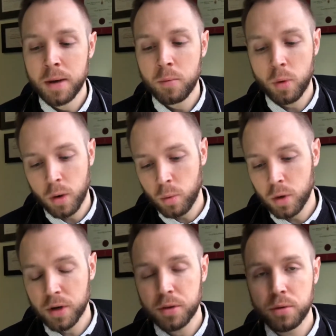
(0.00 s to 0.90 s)
We want to
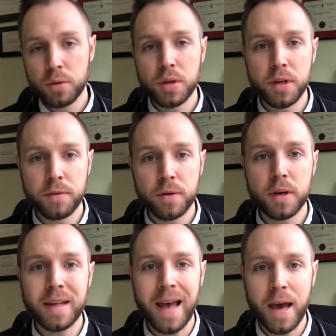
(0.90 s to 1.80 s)
work through the
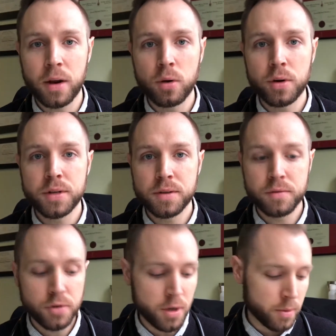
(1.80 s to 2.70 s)
different categories
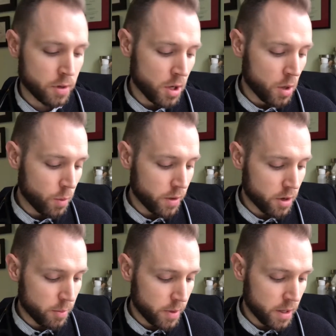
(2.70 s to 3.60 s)
of treatment,
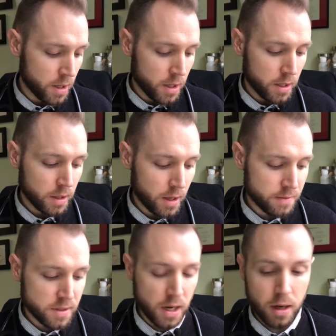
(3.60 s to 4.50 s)
whether it be
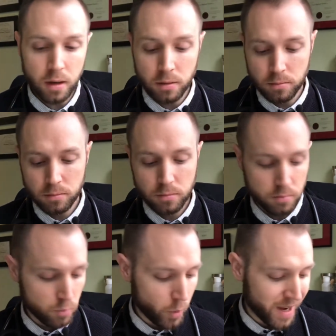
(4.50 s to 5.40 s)
lifestyle,
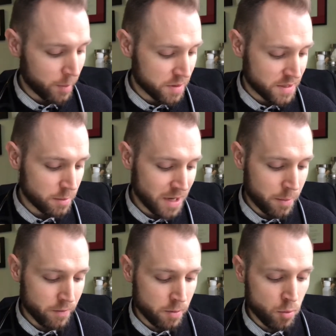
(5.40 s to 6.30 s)
wake up at the same
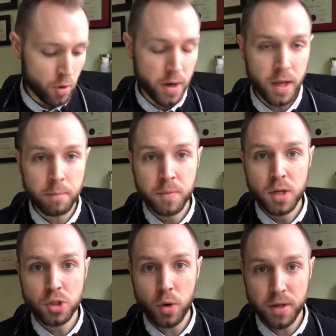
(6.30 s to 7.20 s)
time every morning,
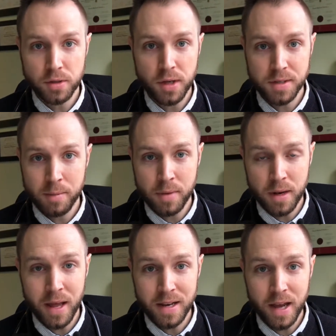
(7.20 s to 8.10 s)
don't exercise
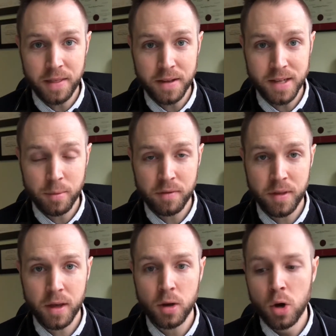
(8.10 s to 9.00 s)
at night, that type of
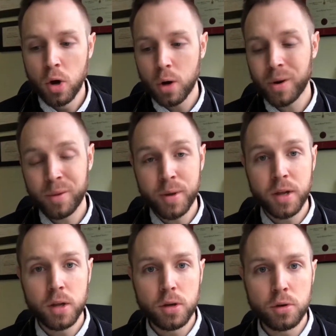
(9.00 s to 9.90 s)
thing, or whether it
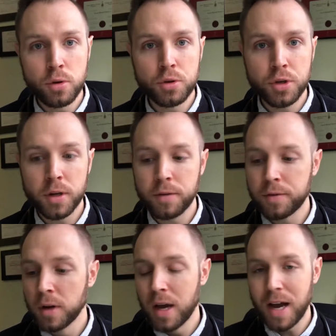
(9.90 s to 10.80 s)
be
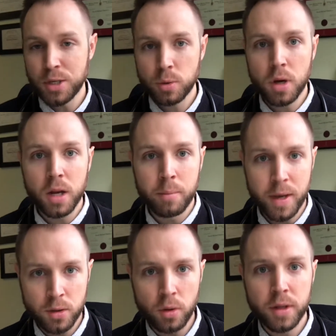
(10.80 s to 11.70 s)
nutritive, ashwagandha,
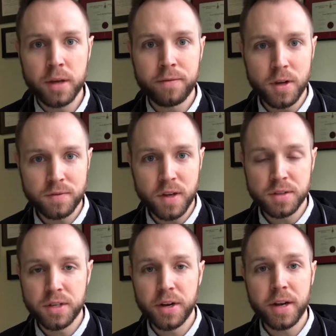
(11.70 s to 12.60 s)
magnolia,
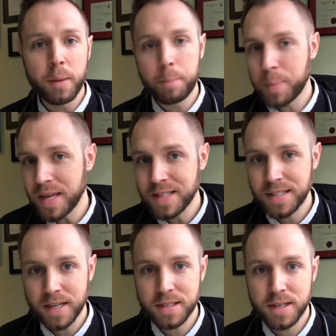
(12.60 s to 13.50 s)
phosphatidylserine, a
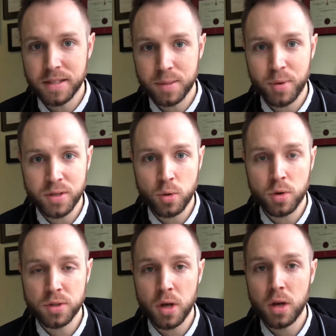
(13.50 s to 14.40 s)
B6 can suppress
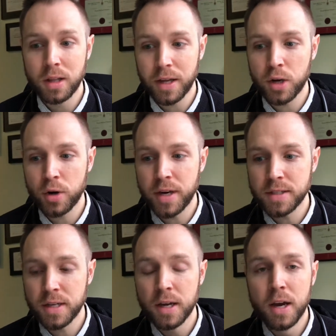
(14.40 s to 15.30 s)
cortisol like
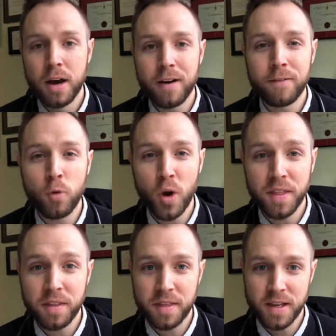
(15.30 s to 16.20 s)
crazy.
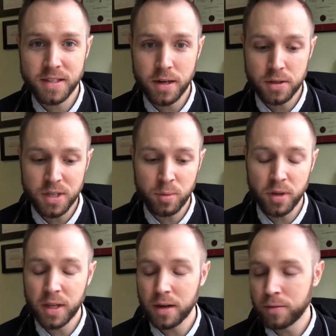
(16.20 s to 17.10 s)
Avoid the things that are
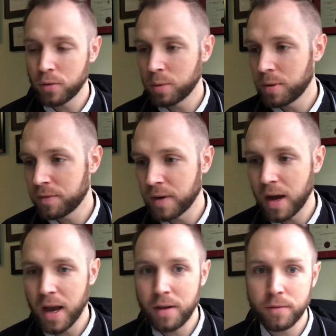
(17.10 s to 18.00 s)
stimulating. Avoid
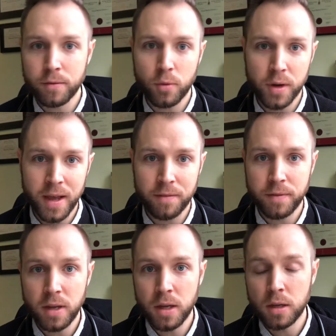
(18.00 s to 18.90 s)
B5, avoid
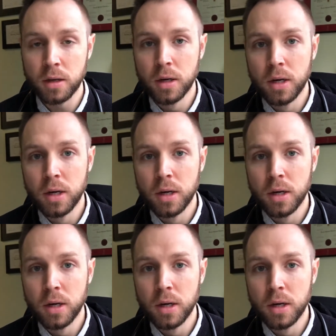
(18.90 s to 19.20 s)
caffeine.